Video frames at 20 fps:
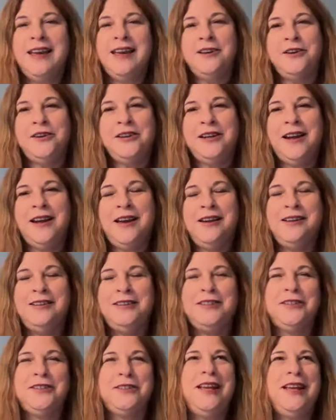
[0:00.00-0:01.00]
I agree. And
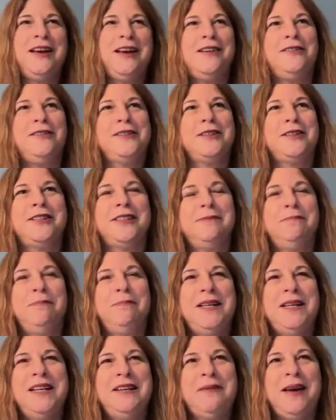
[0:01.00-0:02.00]
I'll just
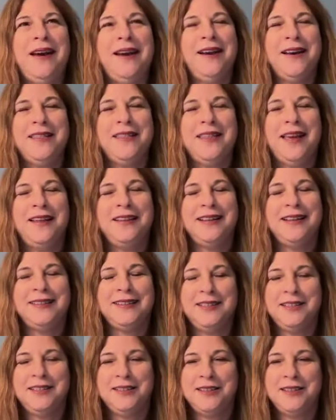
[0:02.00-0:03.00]
piggyback on that, like
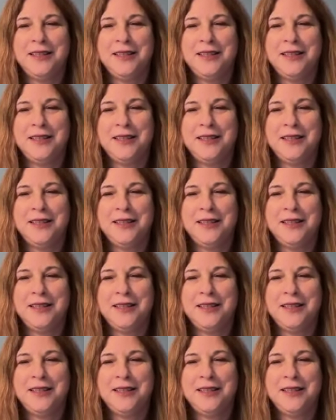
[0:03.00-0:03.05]
since